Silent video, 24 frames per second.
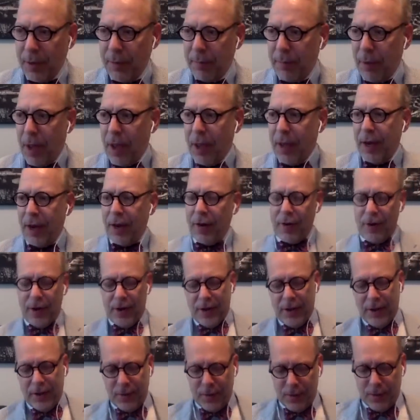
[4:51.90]

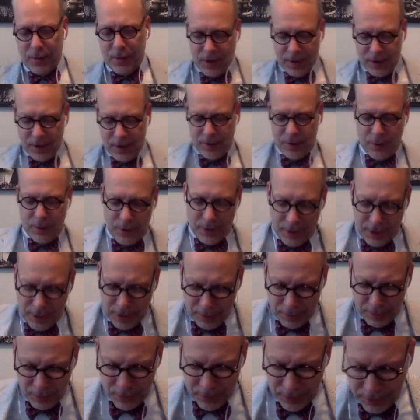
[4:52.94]
binary, you know, good and
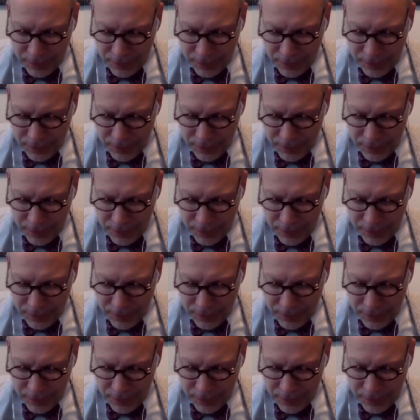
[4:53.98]
evil,